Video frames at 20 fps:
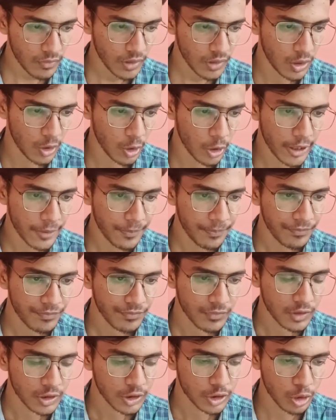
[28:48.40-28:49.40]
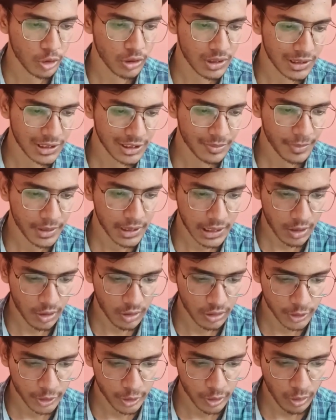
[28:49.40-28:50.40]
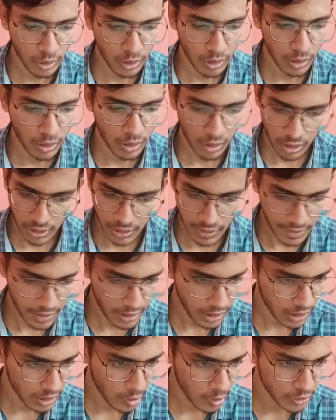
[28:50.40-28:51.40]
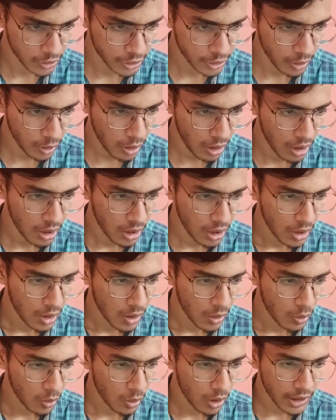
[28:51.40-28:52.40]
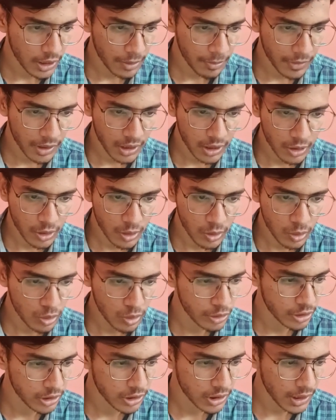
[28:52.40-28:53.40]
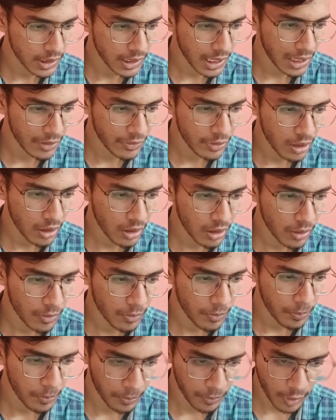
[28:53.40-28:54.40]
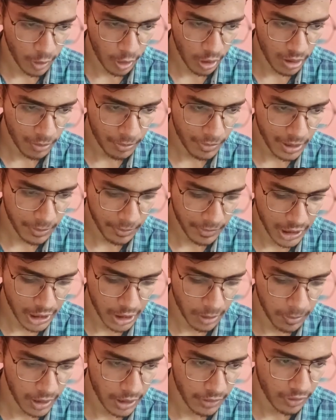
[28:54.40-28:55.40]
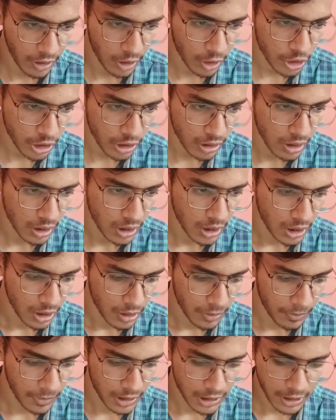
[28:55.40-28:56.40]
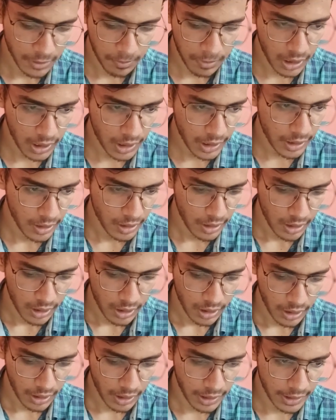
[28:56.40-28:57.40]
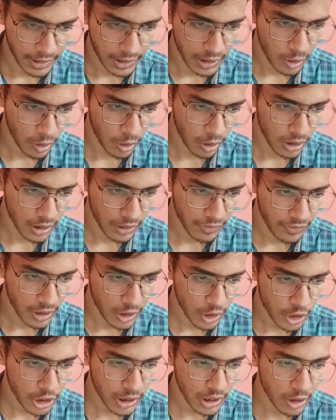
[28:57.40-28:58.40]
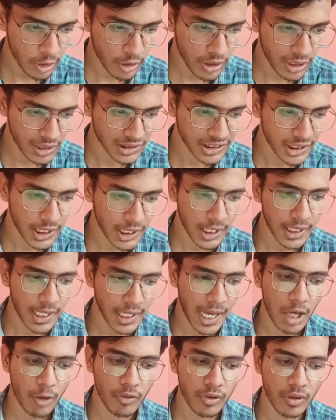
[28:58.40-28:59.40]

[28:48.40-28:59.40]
Okay, so this is my console. In the console, what I'm gonna do is that I will call my multiply function, multiply, and call the function. You can see that I have